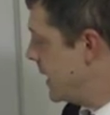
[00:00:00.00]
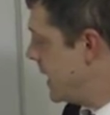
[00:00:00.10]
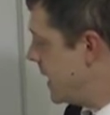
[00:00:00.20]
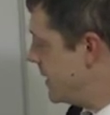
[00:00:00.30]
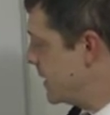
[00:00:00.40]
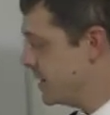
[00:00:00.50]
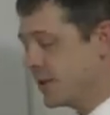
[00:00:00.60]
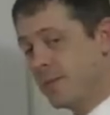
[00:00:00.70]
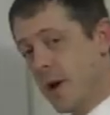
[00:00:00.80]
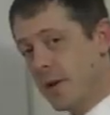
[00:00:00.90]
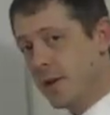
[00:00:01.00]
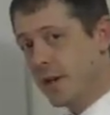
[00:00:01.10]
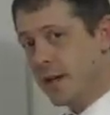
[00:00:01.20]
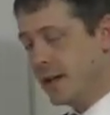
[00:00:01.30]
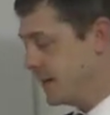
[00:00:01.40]
and then get smaller
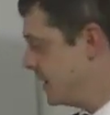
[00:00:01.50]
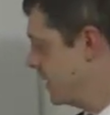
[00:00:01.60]
again.